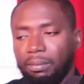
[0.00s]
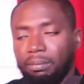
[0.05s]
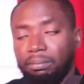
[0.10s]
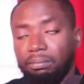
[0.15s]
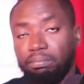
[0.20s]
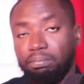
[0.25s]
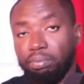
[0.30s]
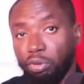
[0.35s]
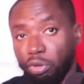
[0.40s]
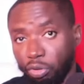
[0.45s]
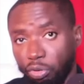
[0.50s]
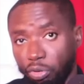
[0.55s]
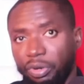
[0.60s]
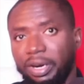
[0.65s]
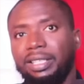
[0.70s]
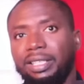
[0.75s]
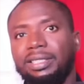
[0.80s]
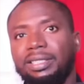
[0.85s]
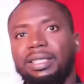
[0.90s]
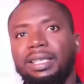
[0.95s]

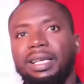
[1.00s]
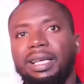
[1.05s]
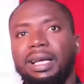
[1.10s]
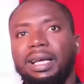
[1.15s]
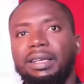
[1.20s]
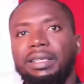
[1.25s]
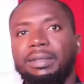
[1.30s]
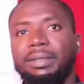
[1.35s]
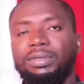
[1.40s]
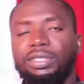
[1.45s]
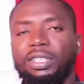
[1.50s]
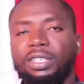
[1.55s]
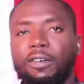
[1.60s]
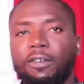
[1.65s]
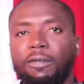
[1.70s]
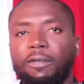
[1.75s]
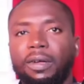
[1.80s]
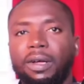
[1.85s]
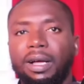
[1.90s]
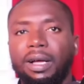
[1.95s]
progress
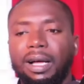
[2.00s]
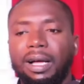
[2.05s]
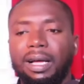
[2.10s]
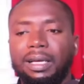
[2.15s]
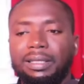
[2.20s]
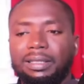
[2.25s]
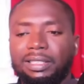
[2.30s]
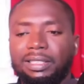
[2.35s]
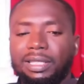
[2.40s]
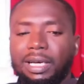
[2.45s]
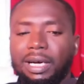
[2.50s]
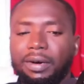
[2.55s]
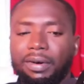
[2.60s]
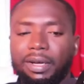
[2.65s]
himself in his career.